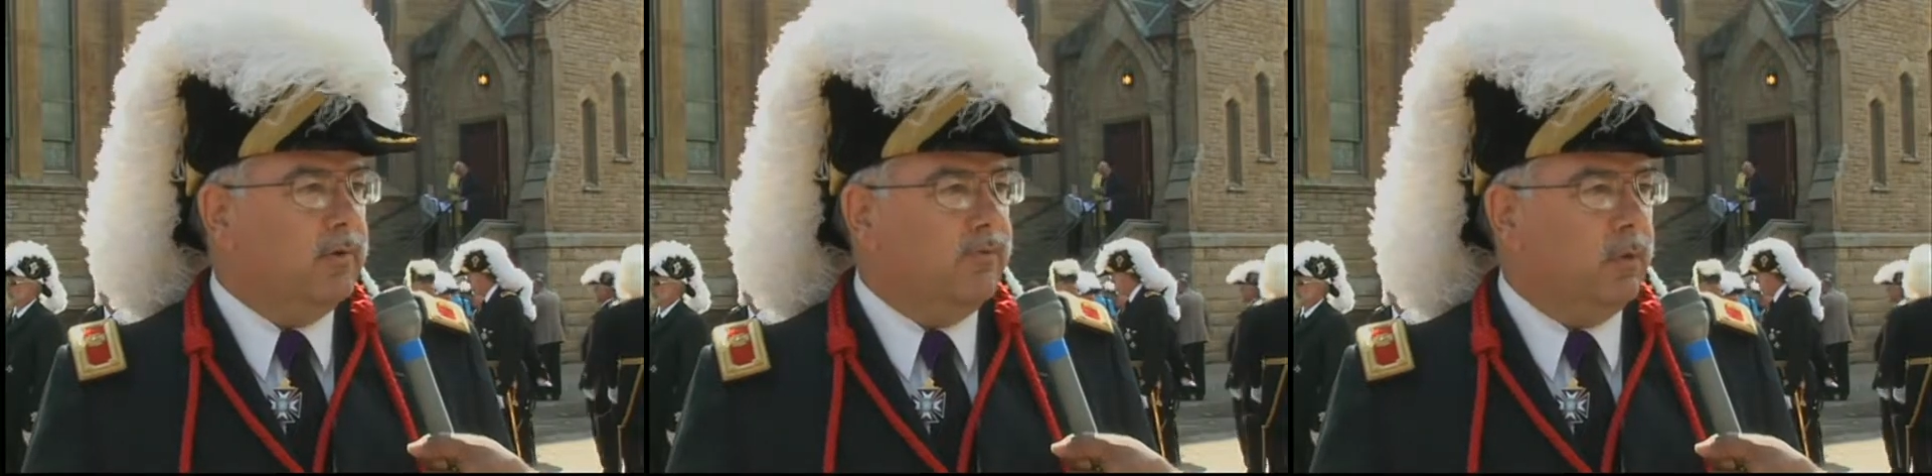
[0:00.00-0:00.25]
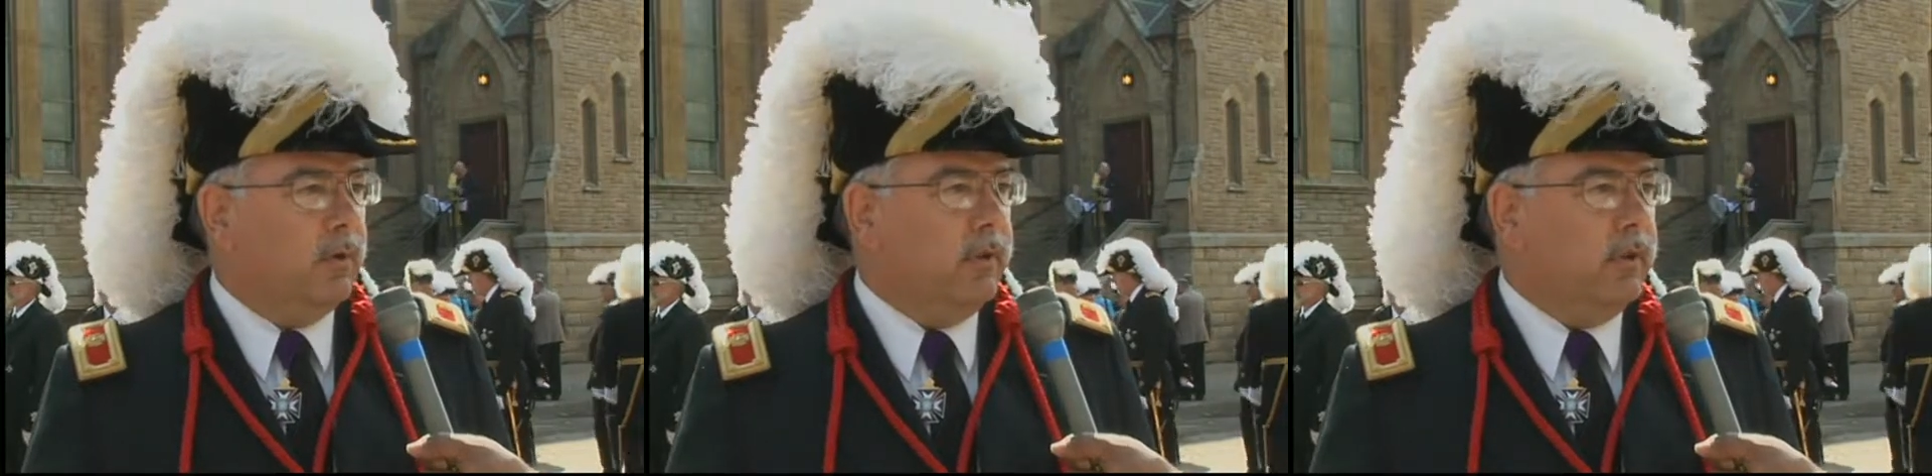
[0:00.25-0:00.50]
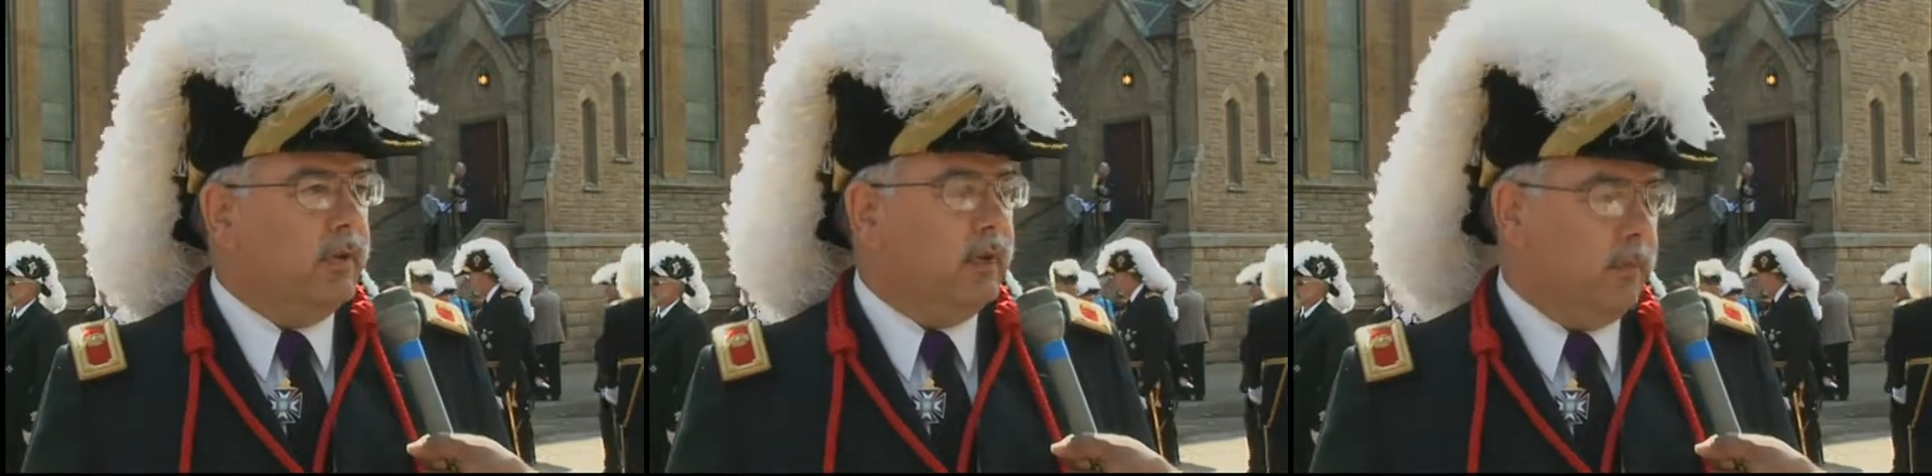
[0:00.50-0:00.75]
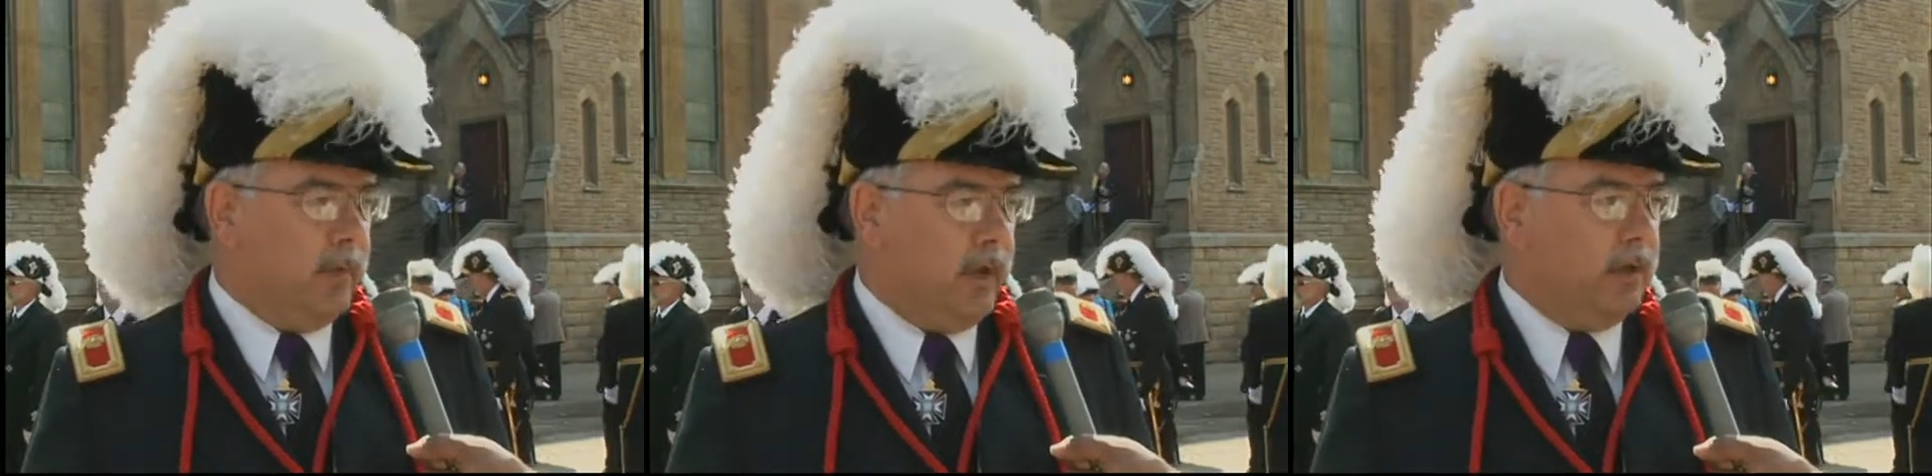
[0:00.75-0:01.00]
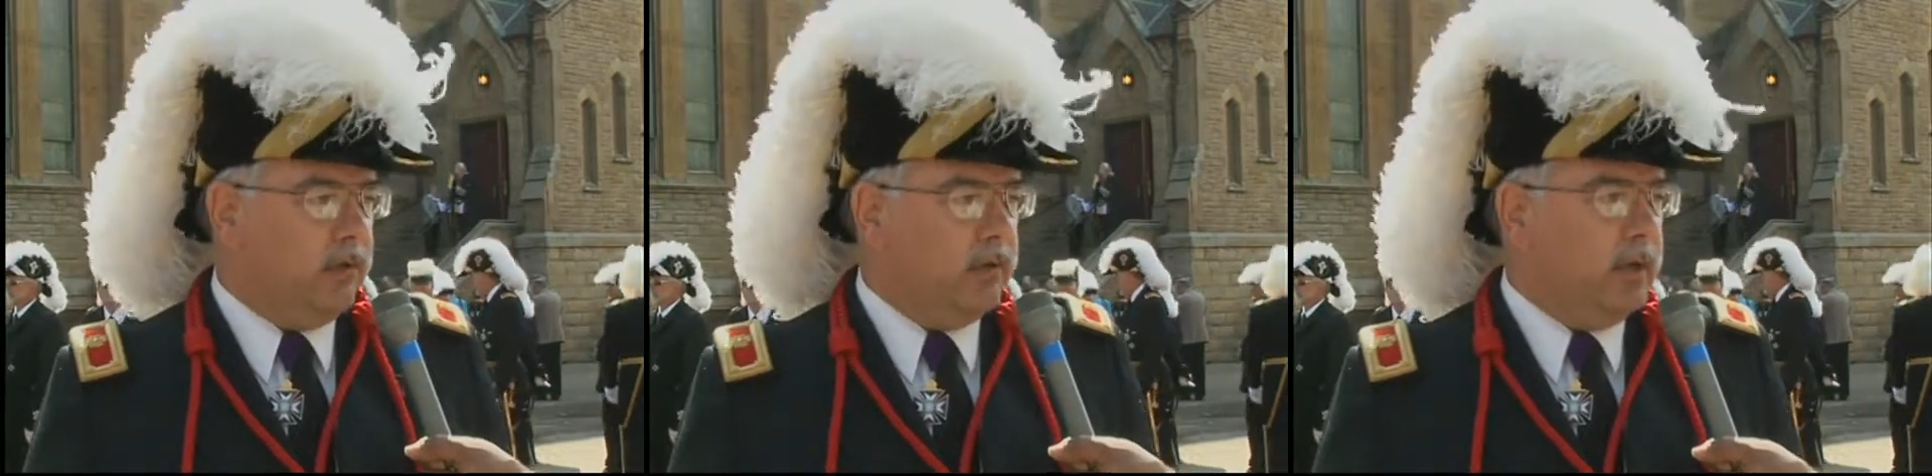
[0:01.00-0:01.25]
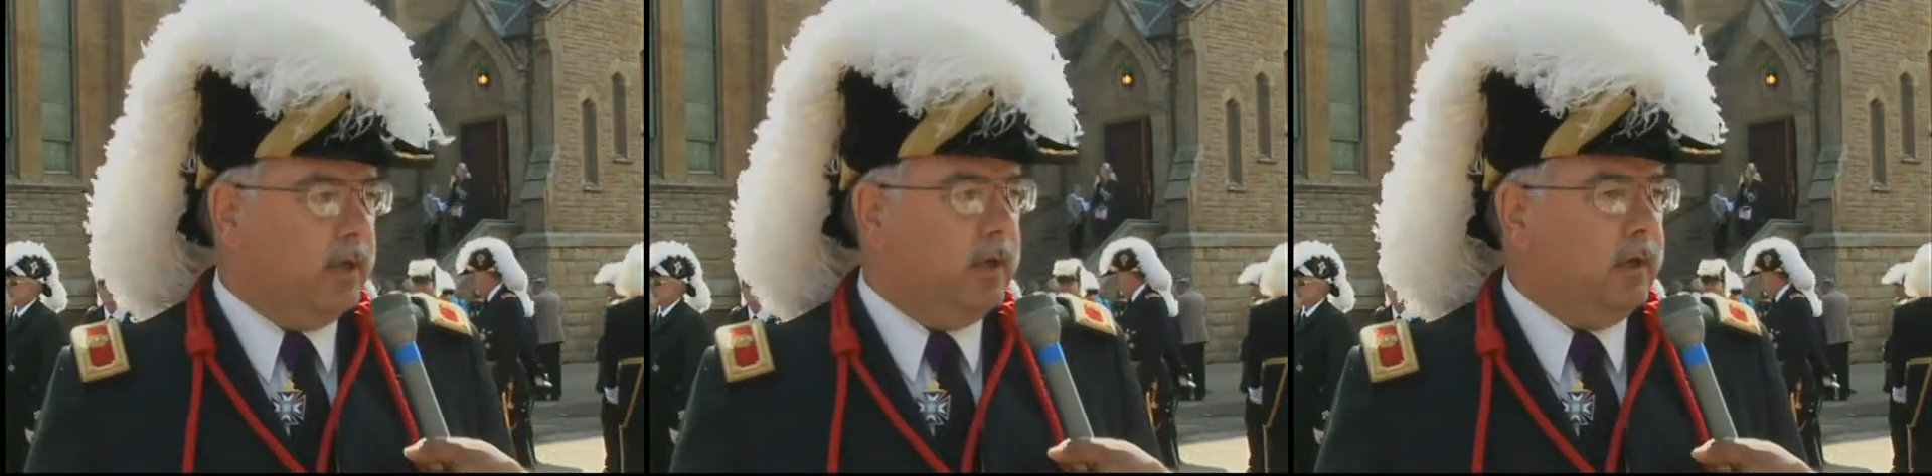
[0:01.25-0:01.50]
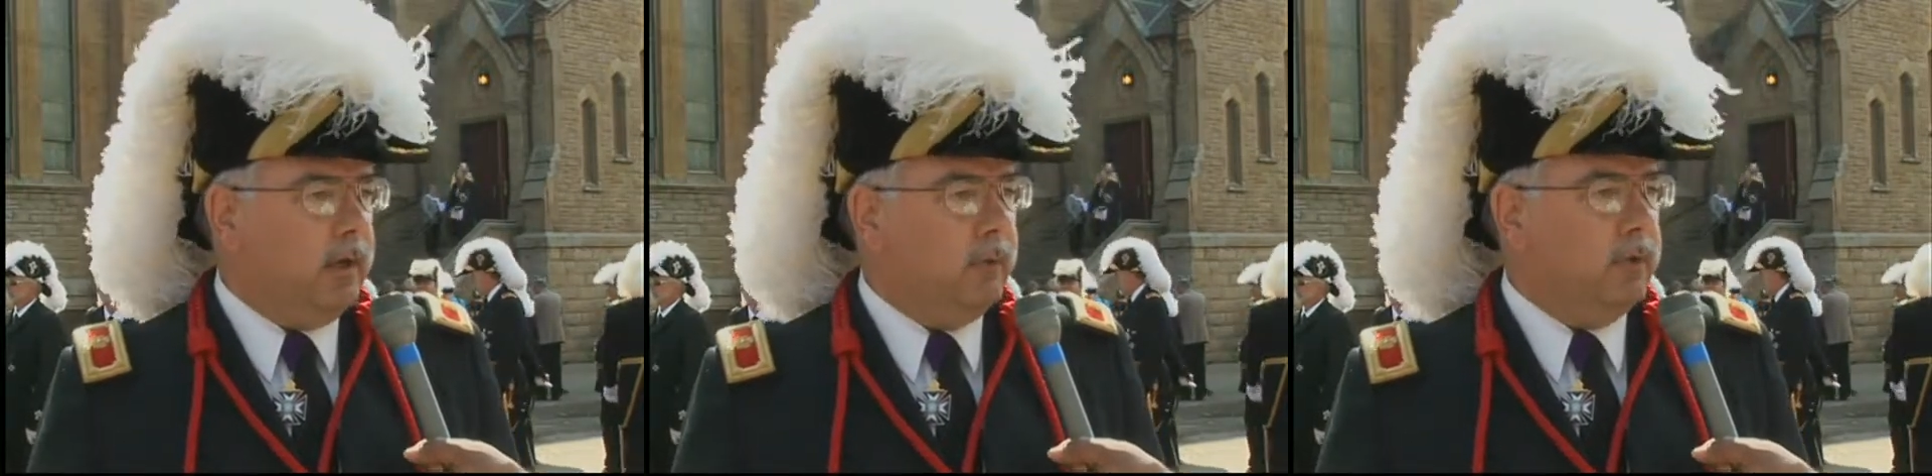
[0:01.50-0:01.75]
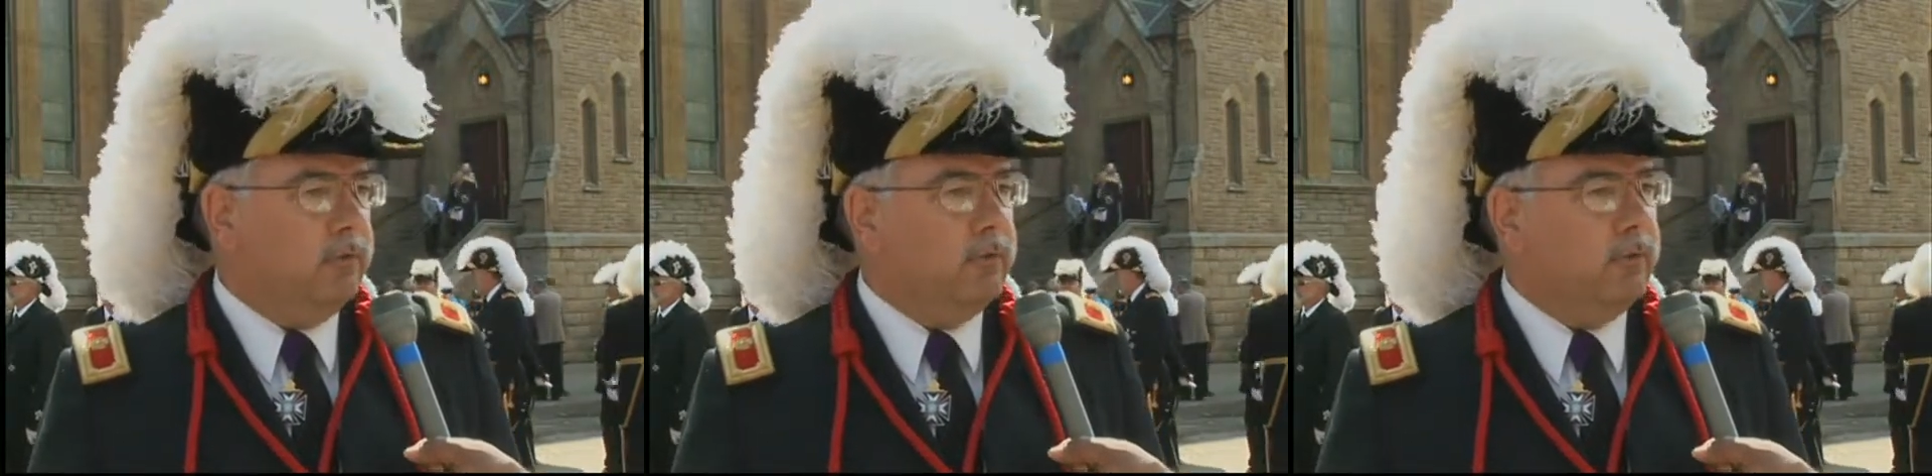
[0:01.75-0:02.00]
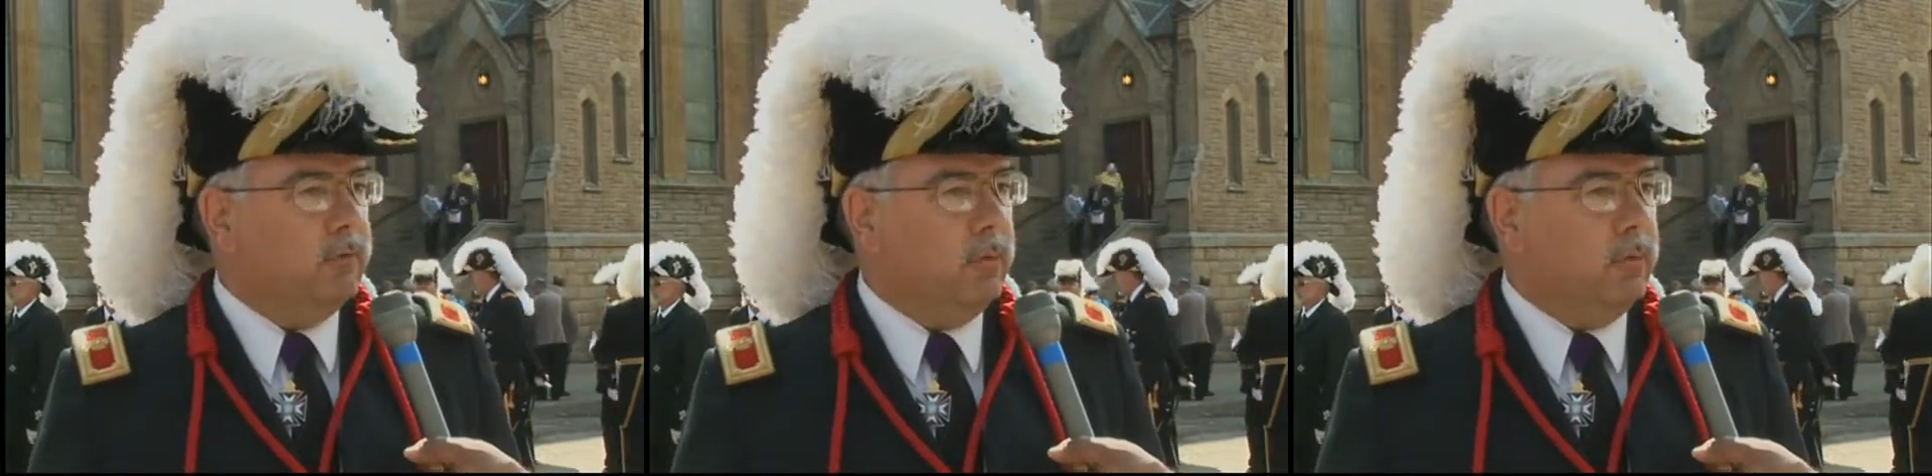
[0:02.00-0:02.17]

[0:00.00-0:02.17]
for the commandery, which is